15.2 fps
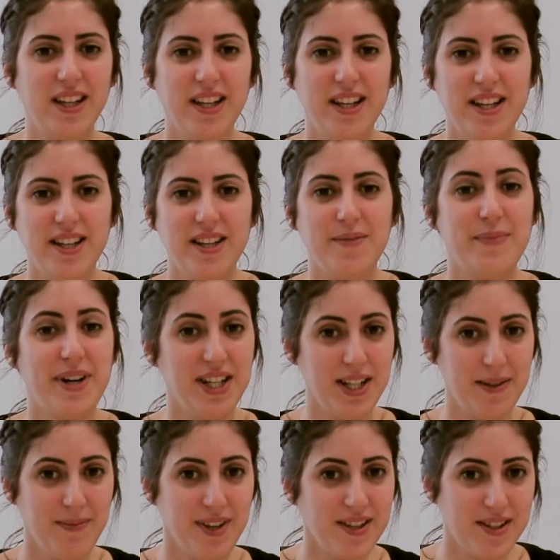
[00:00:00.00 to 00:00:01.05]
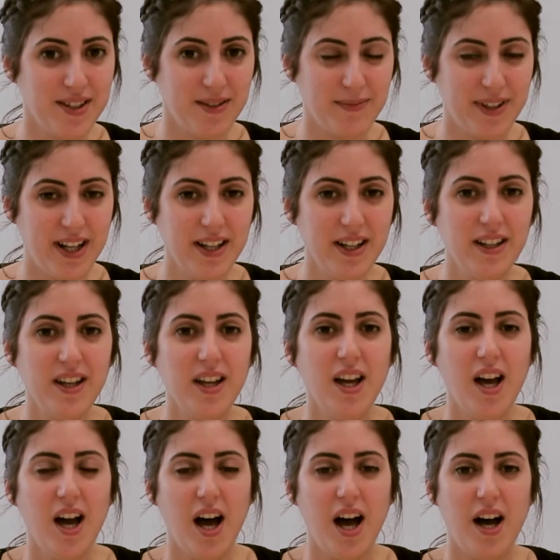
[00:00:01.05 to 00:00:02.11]
My name is Yomar,
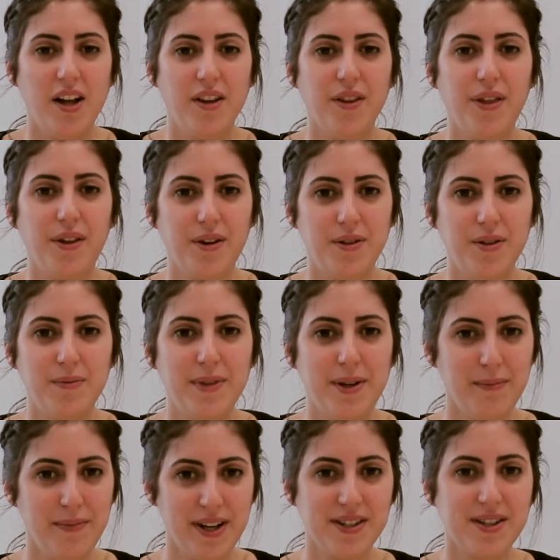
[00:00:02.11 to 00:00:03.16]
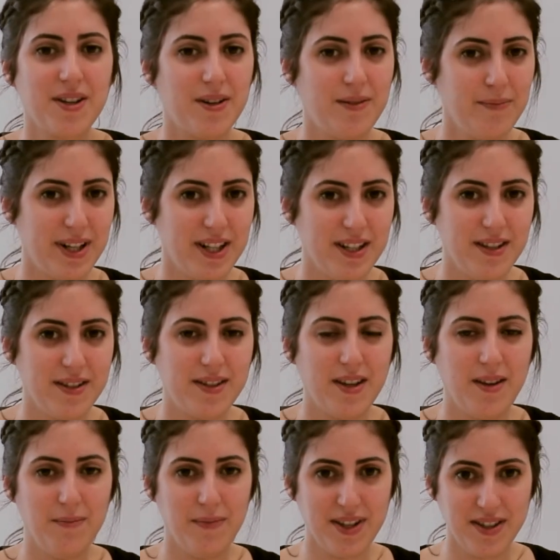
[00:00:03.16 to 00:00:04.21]
and through members'
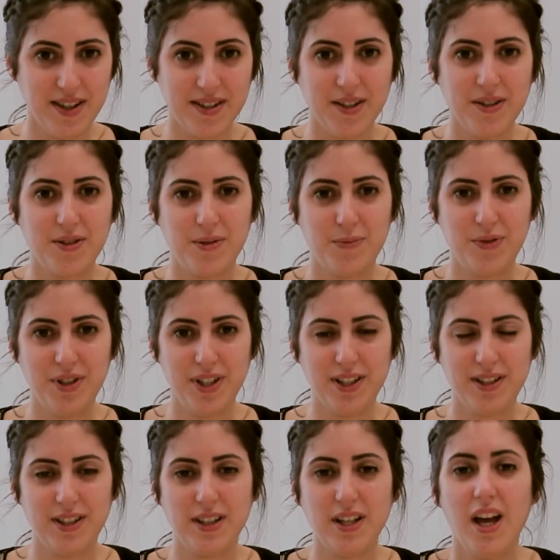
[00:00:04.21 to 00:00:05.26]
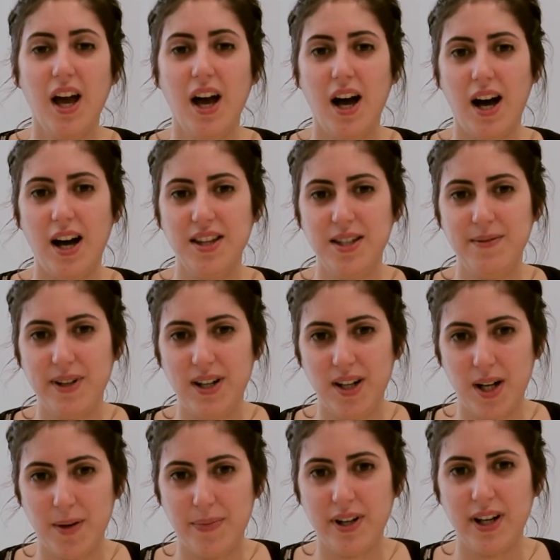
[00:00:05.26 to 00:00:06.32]
companies in business and community, I
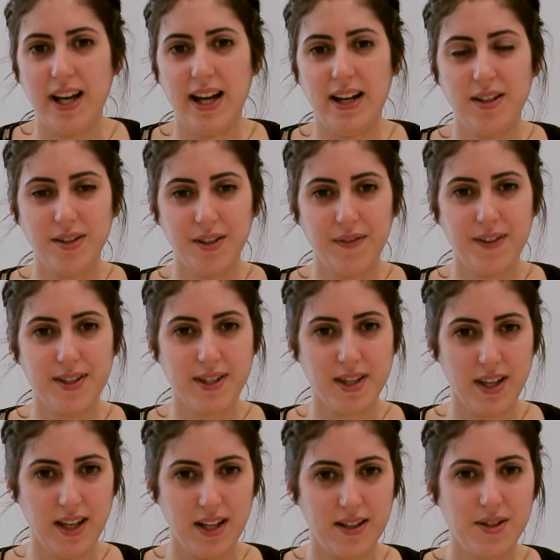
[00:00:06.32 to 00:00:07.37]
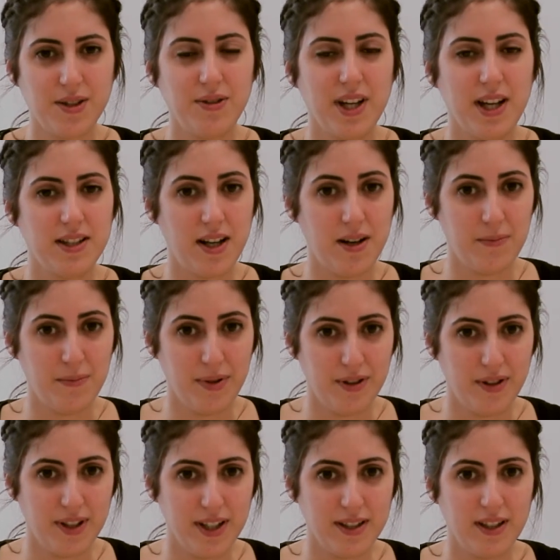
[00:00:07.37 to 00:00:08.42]
developed a lot of skills to get
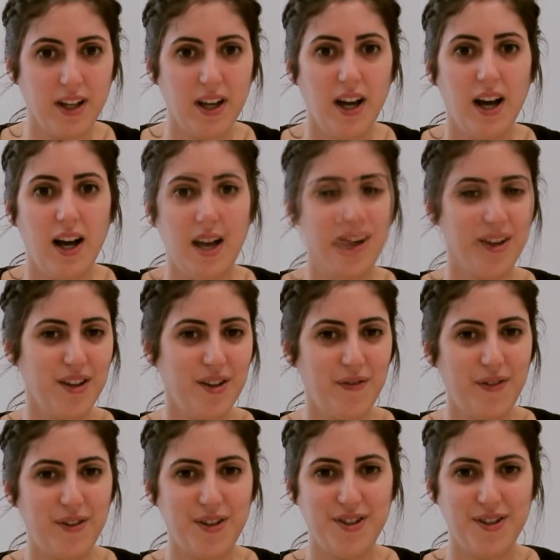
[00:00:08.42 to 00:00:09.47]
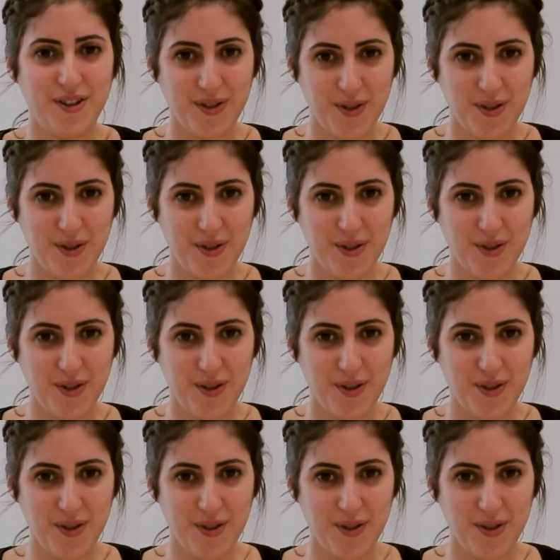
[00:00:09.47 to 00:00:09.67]
employed. Thank you for your